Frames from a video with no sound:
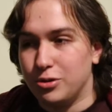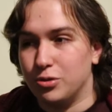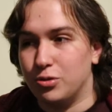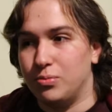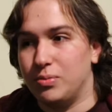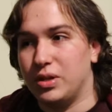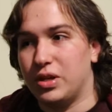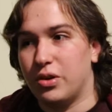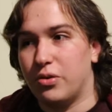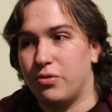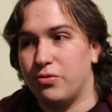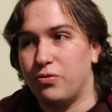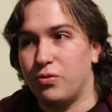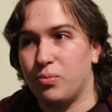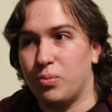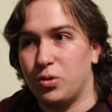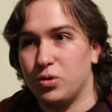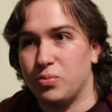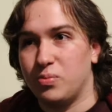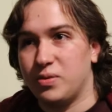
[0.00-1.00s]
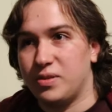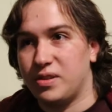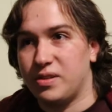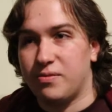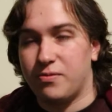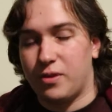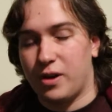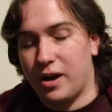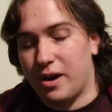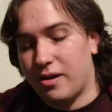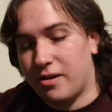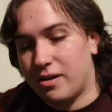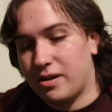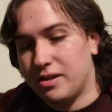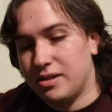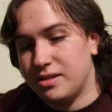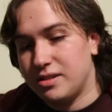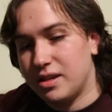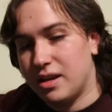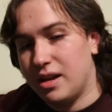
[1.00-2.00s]
You'll be going through multiple different
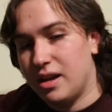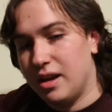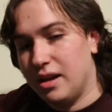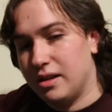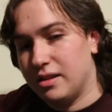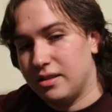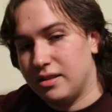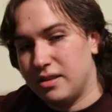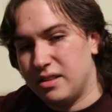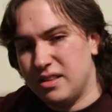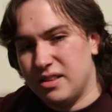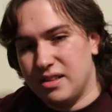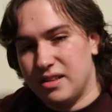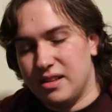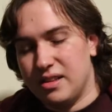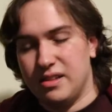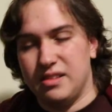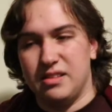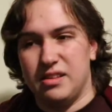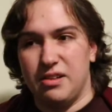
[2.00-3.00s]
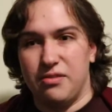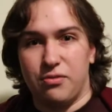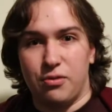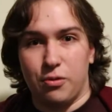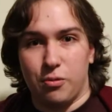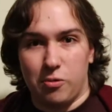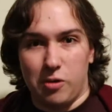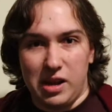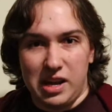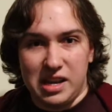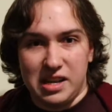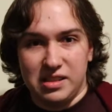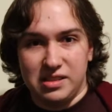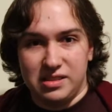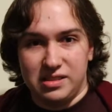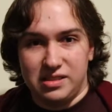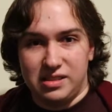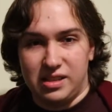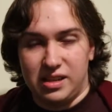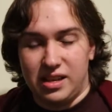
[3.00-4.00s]
areas in different
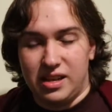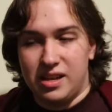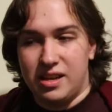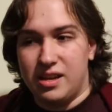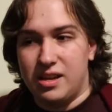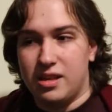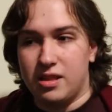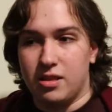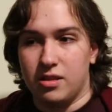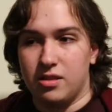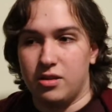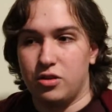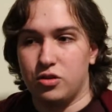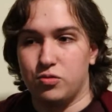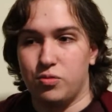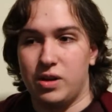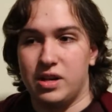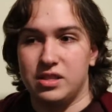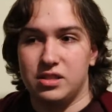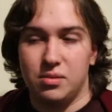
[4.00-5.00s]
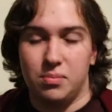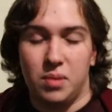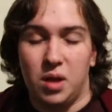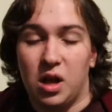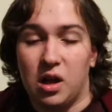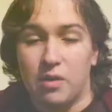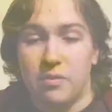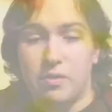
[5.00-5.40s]
ways. There's ways to block